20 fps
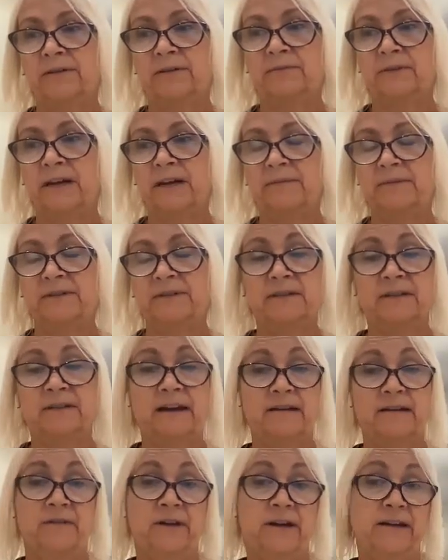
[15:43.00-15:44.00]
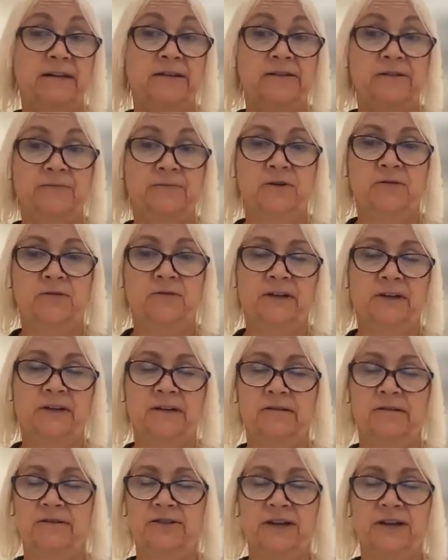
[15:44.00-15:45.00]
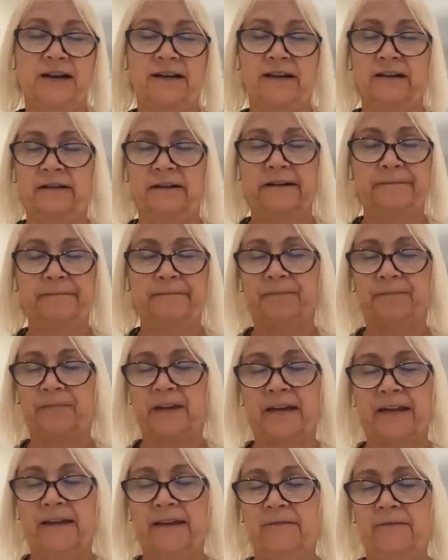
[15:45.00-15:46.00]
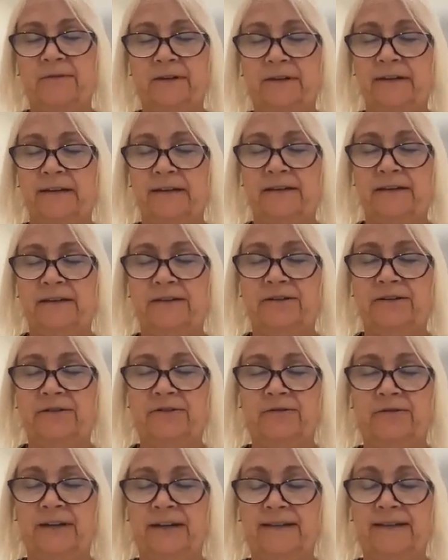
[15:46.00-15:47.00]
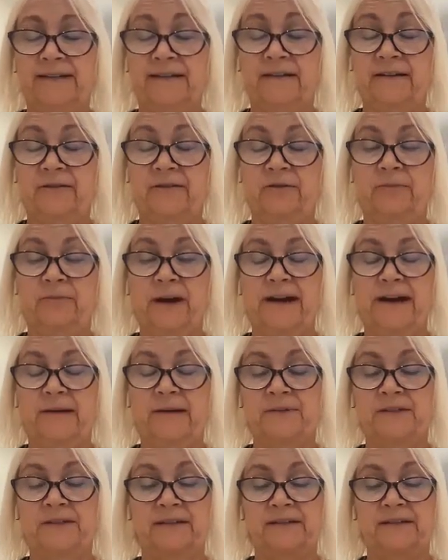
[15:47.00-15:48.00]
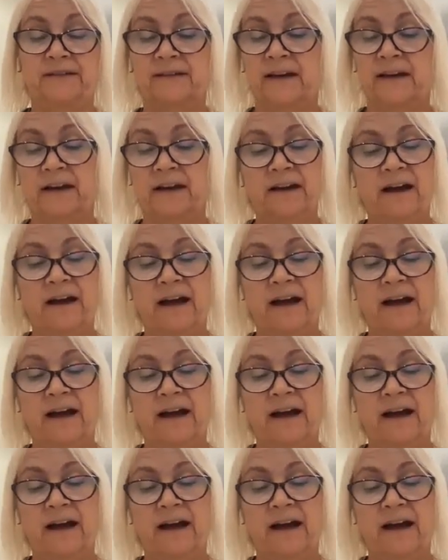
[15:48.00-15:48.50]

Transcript: sometimes didn't have any sperm in their ejaculate and they would need to do testicular biopsies.